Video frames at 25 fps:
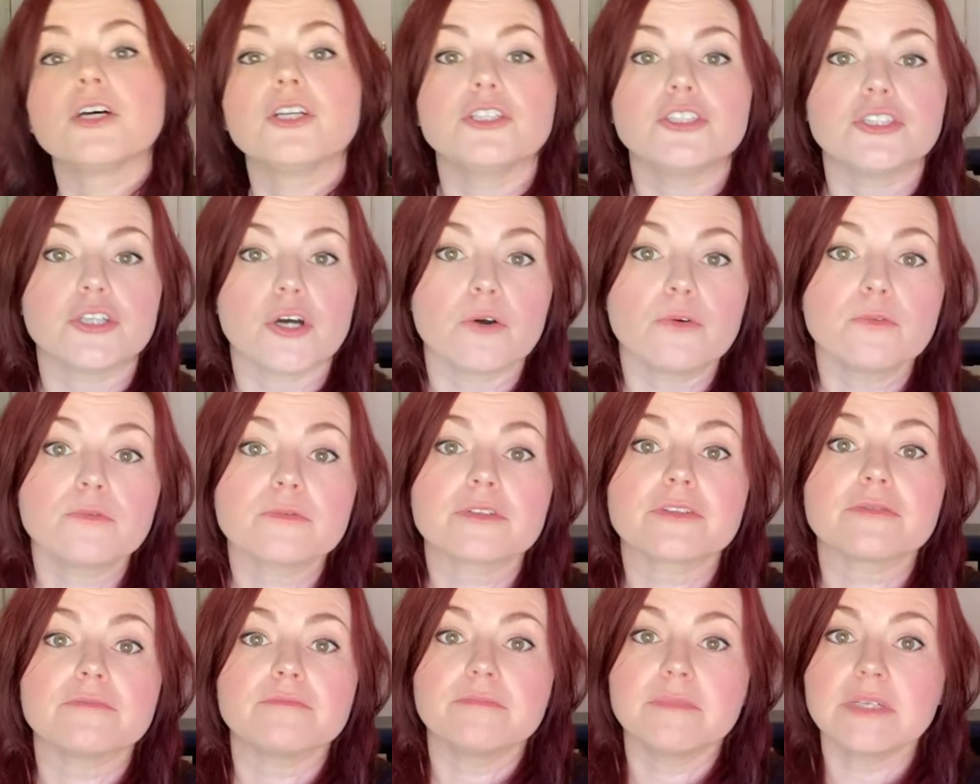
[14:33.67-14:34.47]

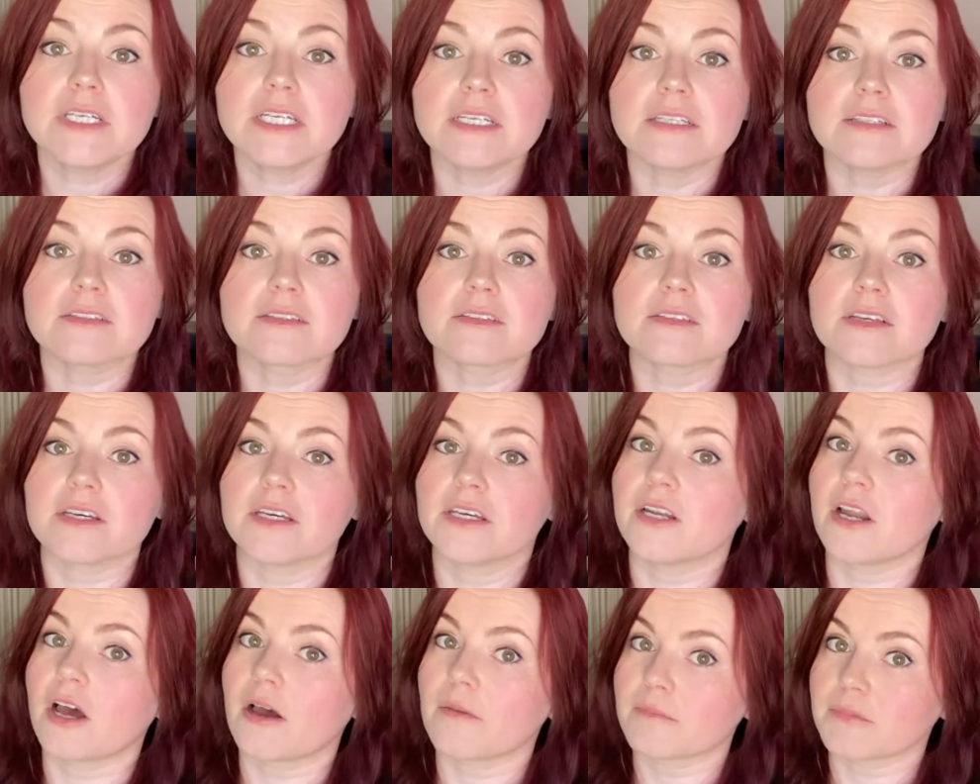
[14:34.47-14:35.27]
Don't miss
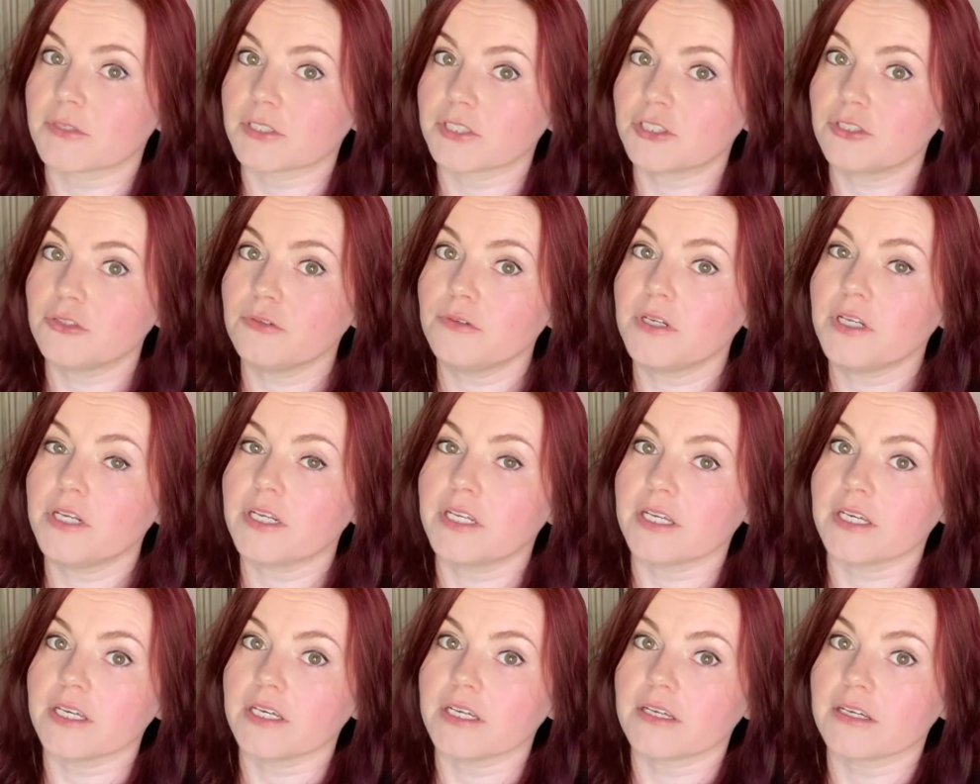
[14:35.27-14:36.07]
an
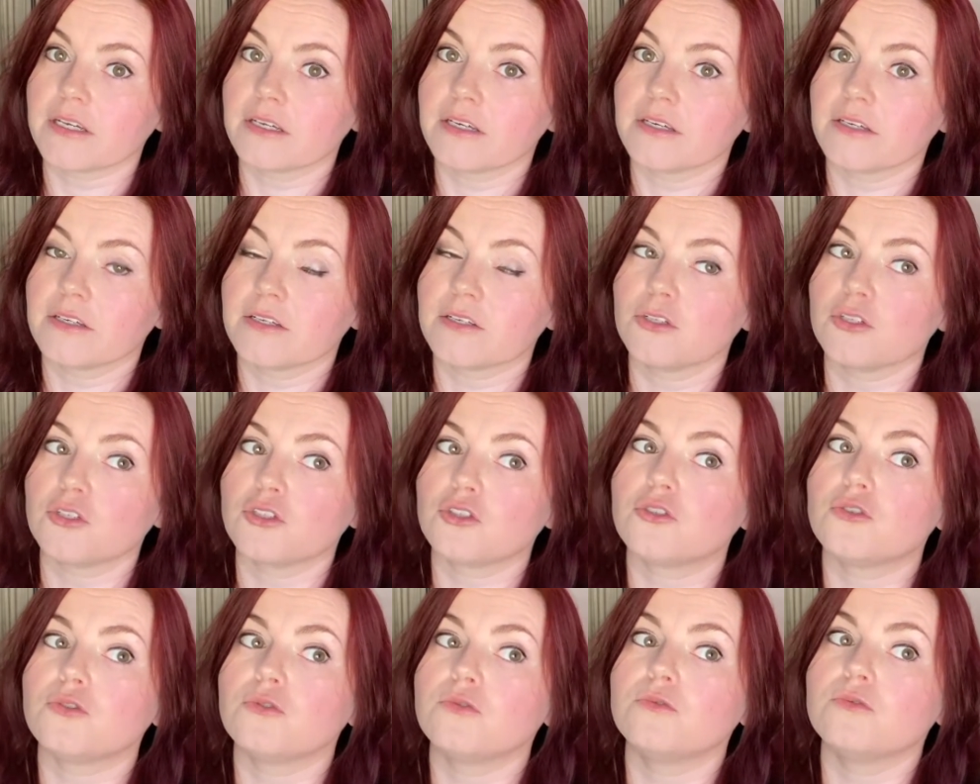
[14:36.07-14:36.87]
opportunity
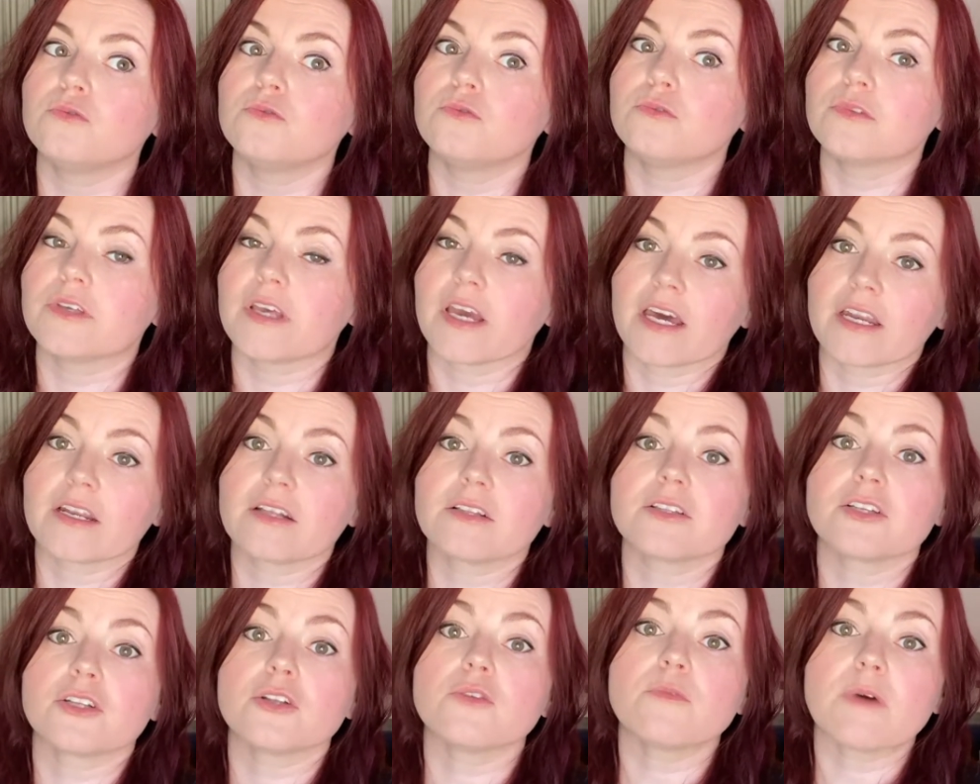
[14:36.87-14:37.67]
to get a
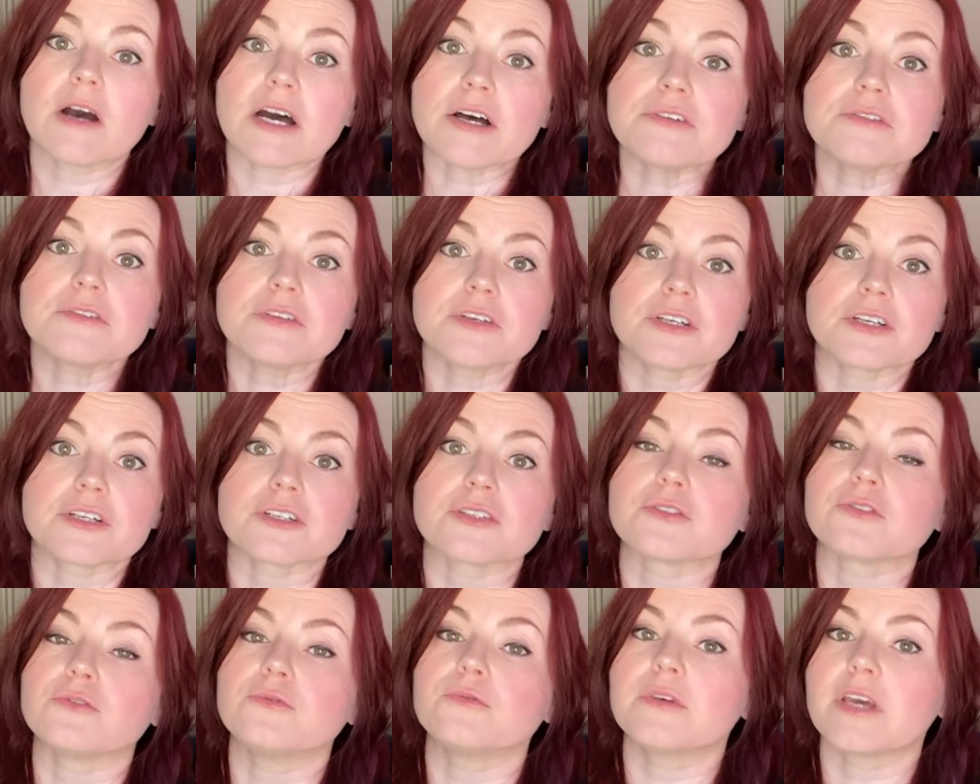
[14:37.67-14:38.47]
little wealthier,
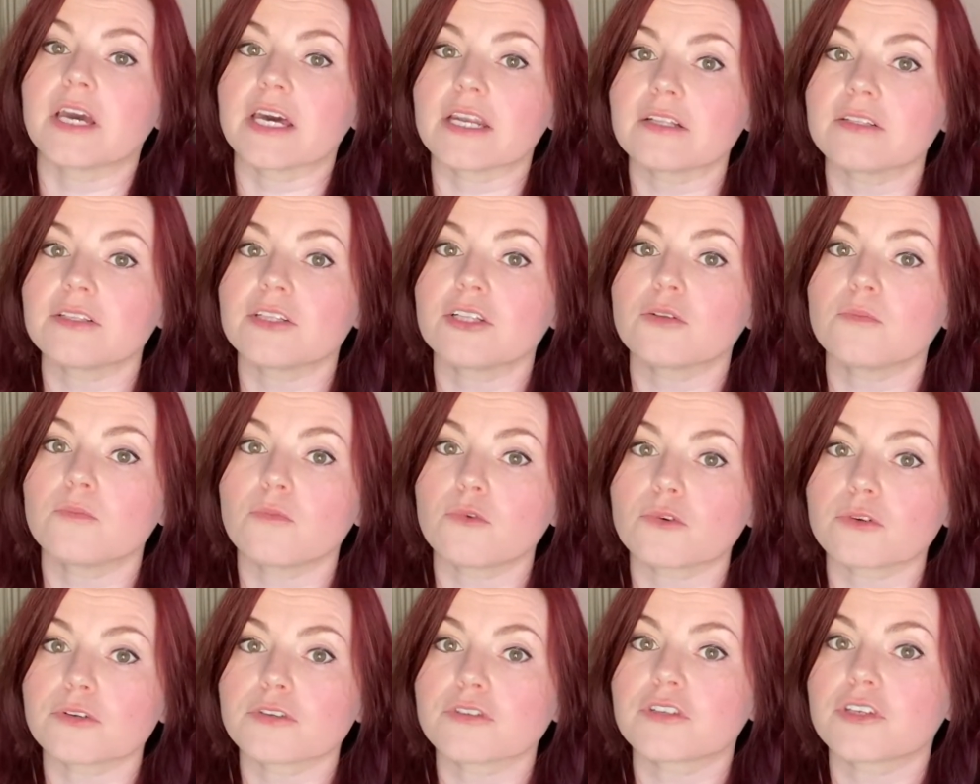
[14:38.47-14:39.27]
to get a little
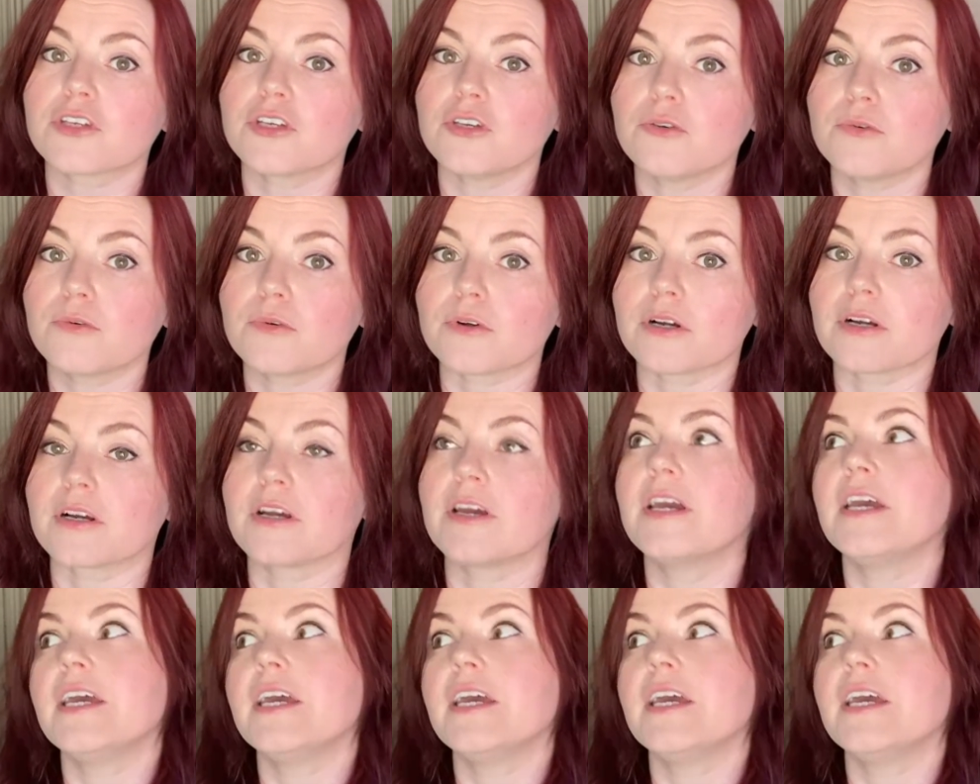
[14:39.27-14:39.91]
more secure.